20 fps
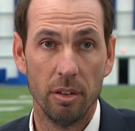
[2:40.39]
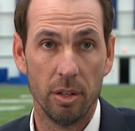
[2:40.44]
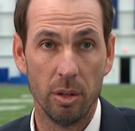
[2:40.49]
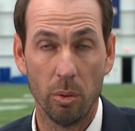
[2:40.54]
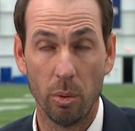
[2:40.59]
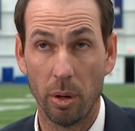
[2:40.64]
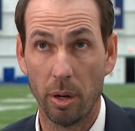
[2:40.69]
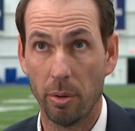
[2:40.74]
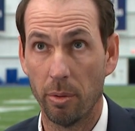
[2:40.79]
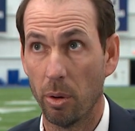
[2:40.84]
you
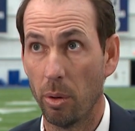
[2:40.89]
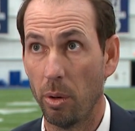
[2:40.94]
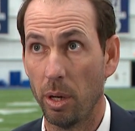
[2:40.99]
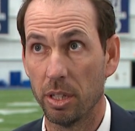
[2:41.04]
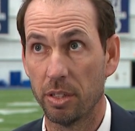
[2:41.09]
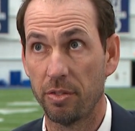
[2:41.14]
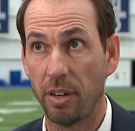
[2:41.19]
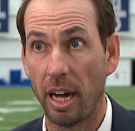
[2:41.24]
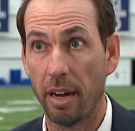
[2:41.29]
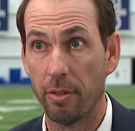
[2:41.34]
know, whatever it
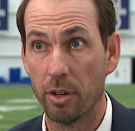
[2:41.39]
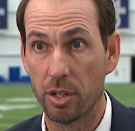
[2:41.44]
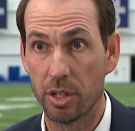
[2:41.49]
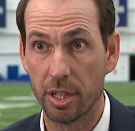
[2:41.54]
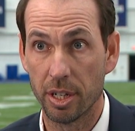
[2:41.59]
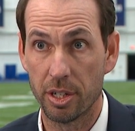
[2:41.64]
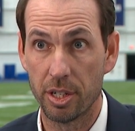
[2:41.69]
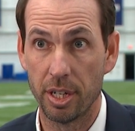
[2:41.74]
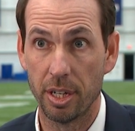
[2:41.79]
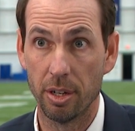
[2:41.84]
was, five or
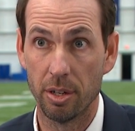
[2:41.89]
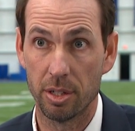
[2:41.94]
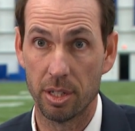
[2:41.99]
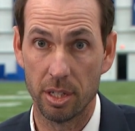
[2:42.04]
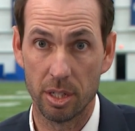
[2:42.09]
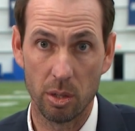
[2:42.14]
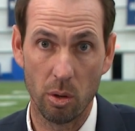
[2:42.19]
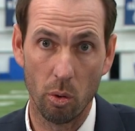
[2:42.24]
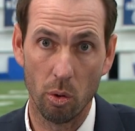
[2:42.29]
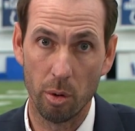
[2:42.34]
six years
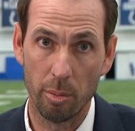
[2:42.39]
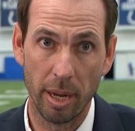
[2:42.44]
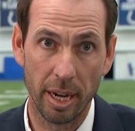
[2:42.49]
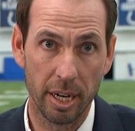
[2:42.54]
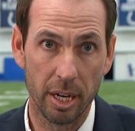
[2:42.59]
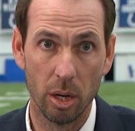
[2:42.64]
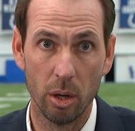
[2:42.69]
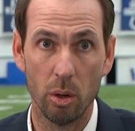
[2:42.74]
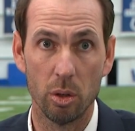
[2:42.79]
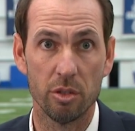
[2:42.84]
as
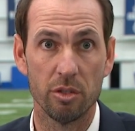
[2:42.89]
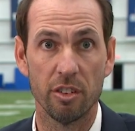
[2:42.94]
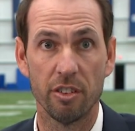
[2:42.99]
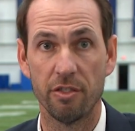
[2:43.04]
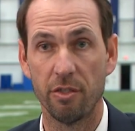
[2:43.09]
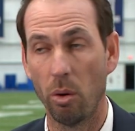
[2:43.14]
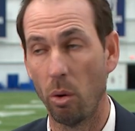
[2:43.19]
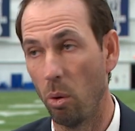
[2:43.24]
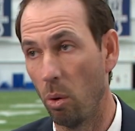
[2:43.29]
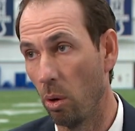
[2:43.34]
quarterback coach for
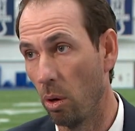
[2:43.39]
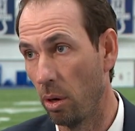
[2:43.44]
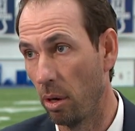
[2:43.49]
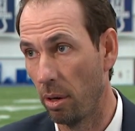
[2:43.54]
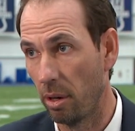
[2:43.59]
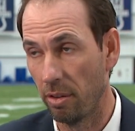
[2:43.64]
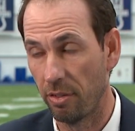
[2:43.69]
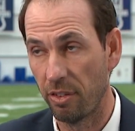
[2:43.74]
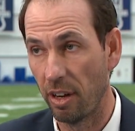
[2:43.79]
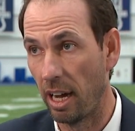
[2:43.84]
four
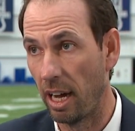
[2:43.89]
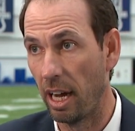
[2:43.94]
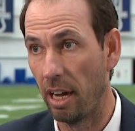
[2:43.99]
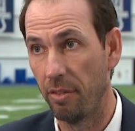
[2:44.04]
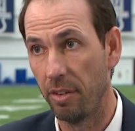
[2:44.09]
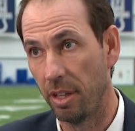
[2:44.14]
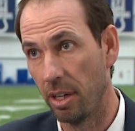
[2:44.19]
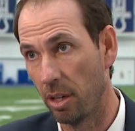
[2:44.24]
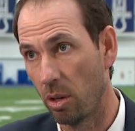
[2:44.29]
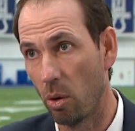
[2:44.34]
or
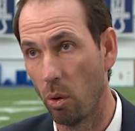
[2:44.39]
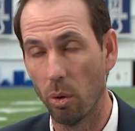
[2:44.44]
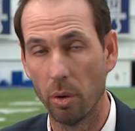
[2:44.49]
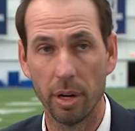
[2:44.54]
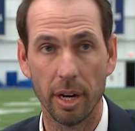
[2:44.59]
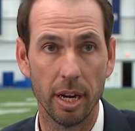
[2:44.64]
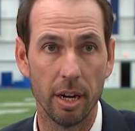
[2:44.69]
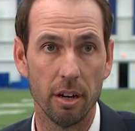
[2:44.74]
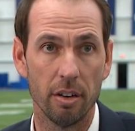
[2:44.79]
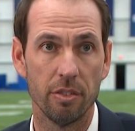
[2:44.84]
five, and then a
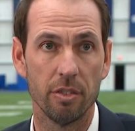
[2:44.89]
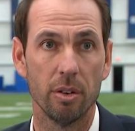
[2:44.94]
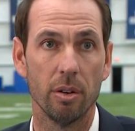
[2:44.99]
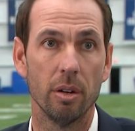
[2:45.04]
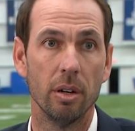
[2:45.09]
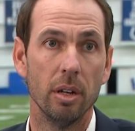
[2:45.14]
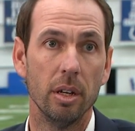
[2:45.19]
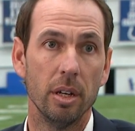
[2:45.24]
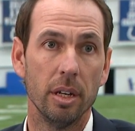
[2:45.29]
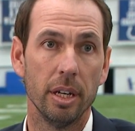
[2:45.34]
coordinator
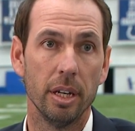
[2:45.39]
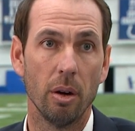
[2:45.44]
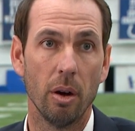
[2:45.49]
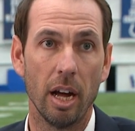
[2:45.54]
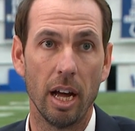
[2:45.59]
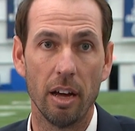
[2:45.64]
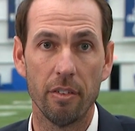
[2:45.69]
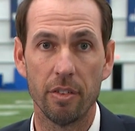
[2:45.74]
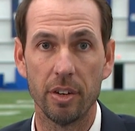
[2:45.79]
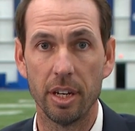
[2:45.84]
for, you know,
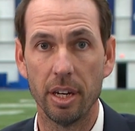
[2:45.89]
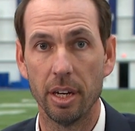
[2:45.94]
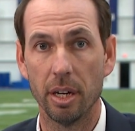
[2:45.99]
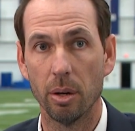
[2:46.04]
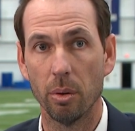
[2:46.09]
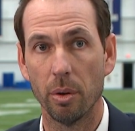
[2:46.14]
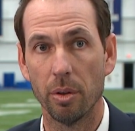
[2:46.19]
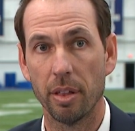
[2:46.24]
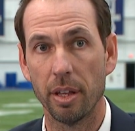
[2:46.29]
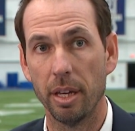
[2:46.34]
half a
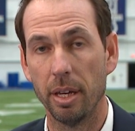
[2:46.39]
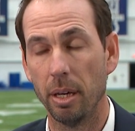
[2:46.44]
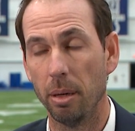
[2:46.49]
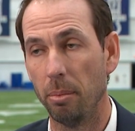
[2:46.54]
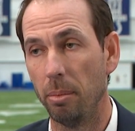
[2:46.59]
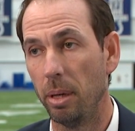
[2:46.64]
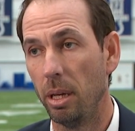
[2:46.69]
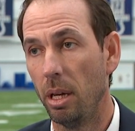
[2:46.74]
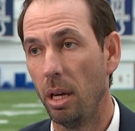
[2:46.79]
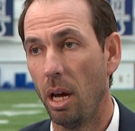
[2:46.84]
year with
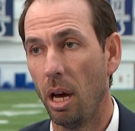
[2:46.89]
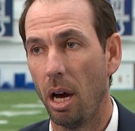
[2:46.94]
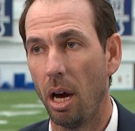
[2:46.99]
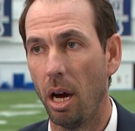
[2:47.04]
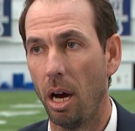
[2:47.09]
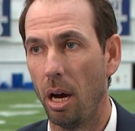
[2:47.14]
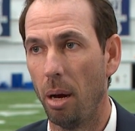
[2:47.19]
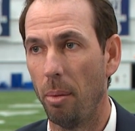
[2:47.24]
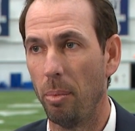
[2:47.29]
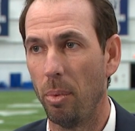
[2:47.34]
him
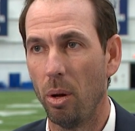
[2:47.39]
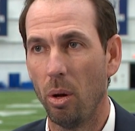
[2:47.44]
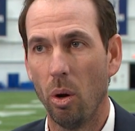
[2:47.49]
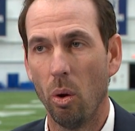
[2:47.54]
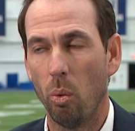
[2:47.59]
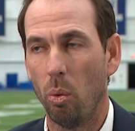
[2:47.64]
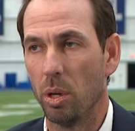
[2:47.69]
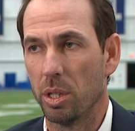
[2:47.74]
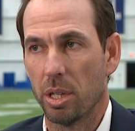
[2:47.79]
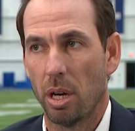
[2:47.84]
um,
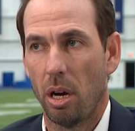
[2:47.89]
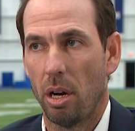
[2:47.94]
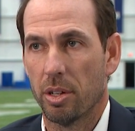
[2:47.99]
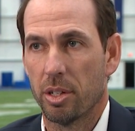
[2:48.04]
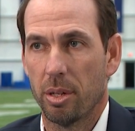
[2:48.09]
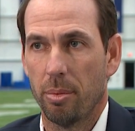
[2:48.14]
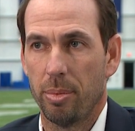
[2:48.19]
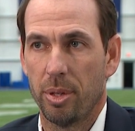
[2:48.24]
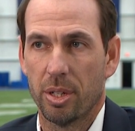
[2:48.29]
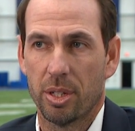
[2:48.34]
was
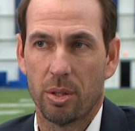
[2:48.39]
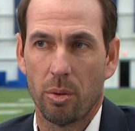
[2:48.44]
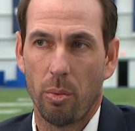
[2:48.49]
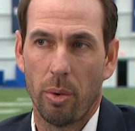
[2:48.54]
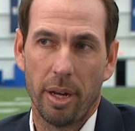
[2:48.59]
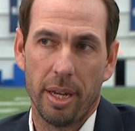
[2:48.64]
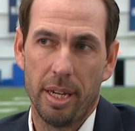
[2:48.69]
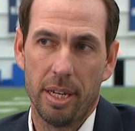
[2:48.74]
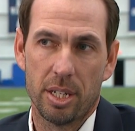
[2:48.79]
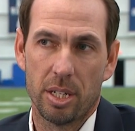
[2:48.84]
awesome. Just the
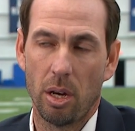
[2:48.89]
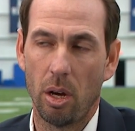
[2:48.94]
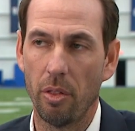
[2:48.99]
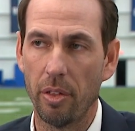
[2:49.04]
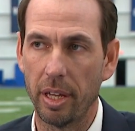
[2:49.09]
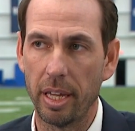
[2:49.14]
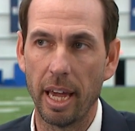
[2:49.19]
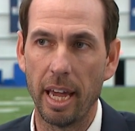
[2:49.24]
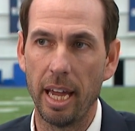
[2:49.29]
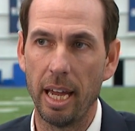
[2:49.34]
way he saw
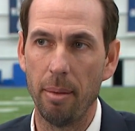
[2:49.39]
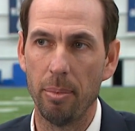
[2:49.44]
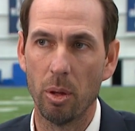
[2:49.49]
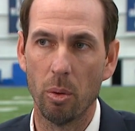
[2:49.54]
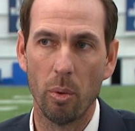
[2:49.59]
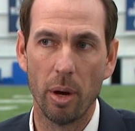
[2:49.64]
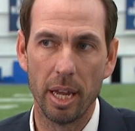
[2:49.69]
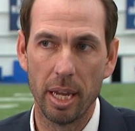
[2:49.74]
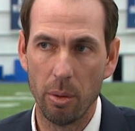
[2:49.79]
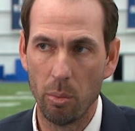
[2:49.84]
the game,
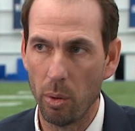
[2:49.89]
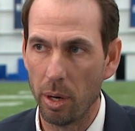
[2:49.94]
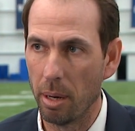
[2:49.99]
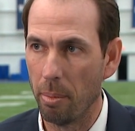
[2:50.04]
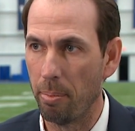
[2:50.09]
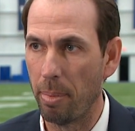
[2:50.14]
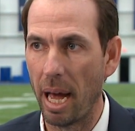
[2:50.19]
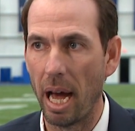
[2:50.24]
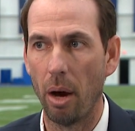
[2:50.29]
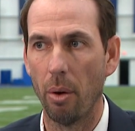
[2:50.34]
the way he went
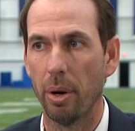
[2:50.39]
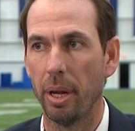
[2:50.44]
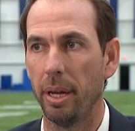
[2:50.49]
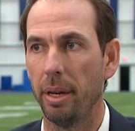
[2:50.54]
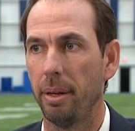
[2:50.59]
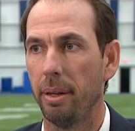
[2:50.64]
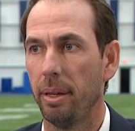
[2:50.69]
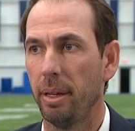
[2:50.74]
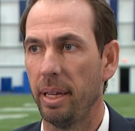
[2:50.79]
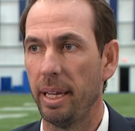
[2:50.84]
about
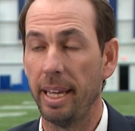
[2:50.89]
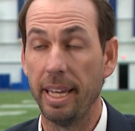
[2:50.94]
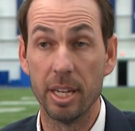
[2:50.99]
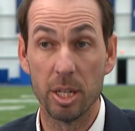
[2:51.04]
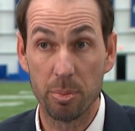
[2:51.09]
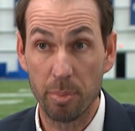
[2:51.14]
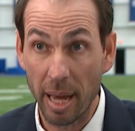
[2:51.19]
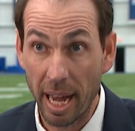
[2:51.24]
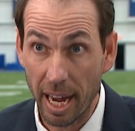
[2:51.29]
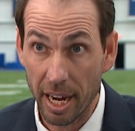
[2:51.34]
it,
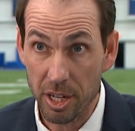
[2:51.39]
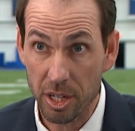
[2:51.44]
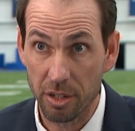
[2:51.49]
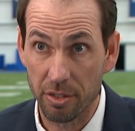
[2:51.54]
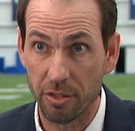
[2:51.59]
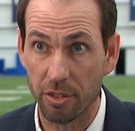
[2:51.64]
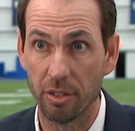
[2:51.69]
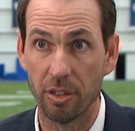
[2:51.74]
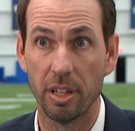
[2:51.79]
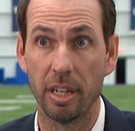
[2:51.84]
his
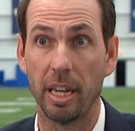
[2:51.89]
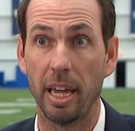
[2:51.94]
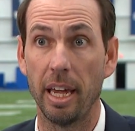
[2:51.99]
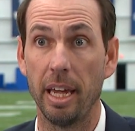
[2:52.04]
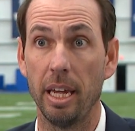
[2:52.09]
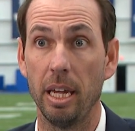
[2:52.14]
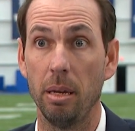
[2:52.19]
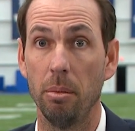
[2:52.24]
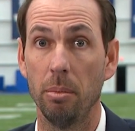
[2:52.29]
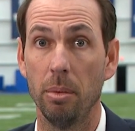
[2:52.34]
passion for the
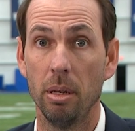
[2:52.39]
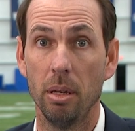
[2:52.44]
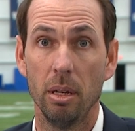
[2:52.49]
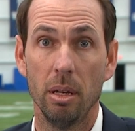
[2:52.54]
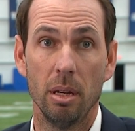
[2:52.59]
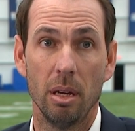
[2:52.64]
game.